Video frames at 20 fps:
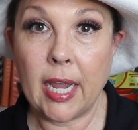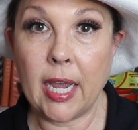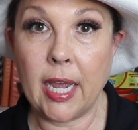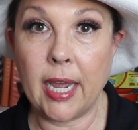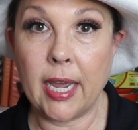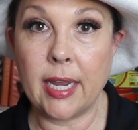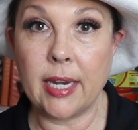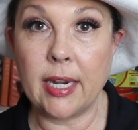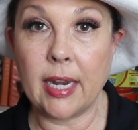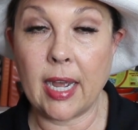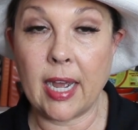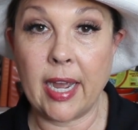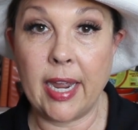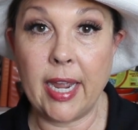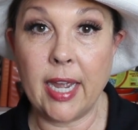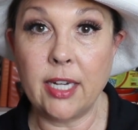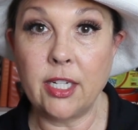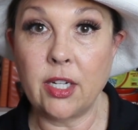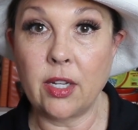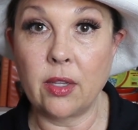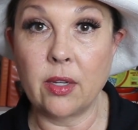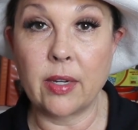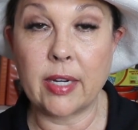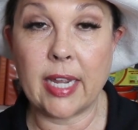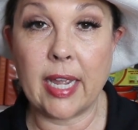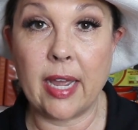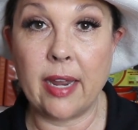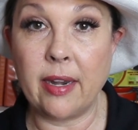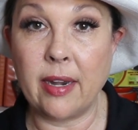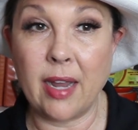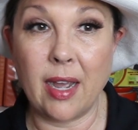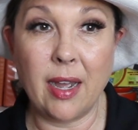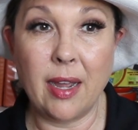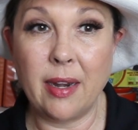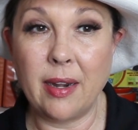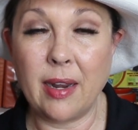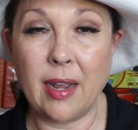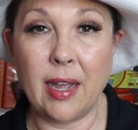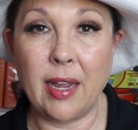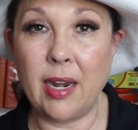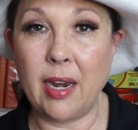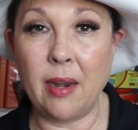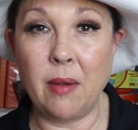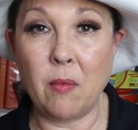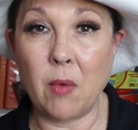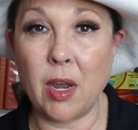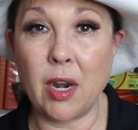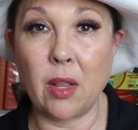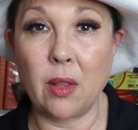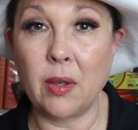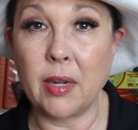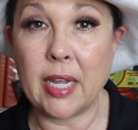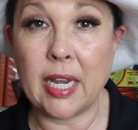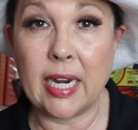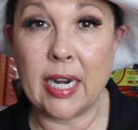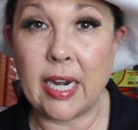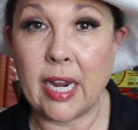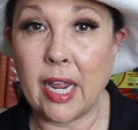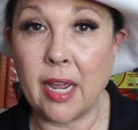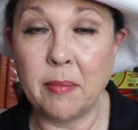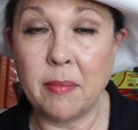And I had to look at not, I didn't want to look at any